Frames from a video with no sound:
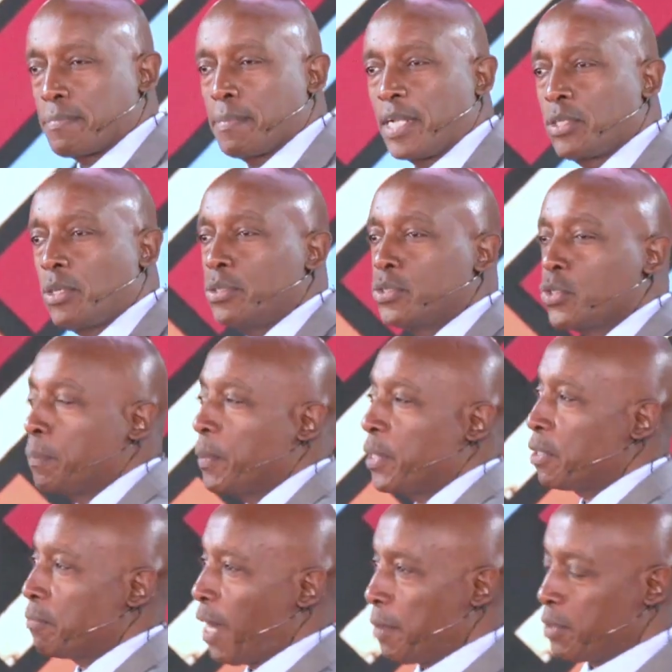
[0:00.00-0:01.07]
but don't open your
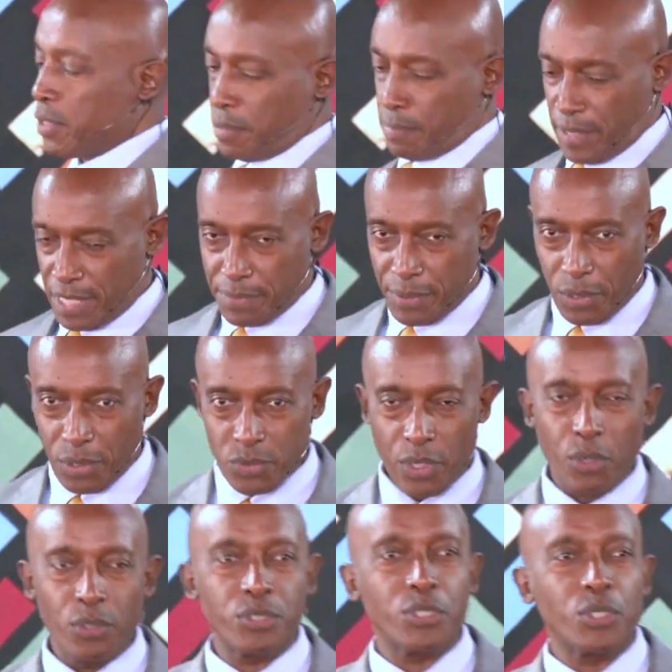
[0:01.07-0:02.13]
Bibles, please, because we're
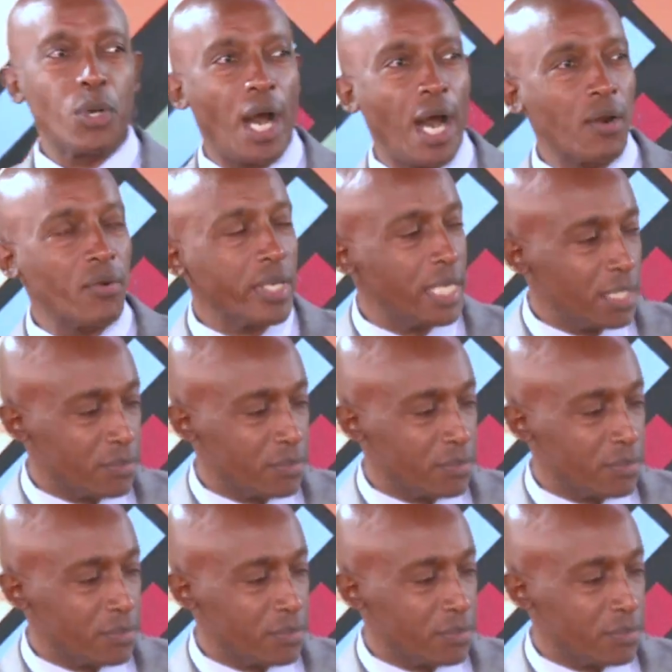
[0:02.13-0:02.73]
going to do our reading